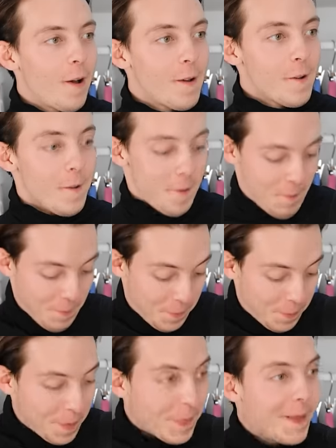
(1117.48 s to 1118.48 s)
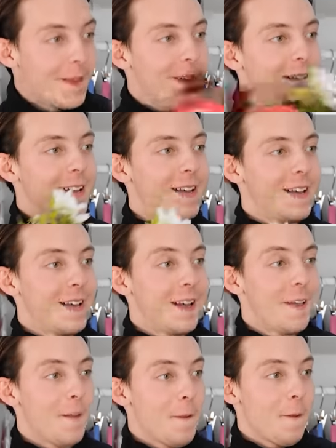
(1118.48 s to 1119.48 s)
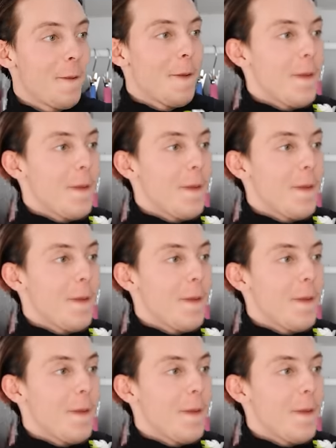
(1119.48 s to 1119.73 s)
You know what? These are almost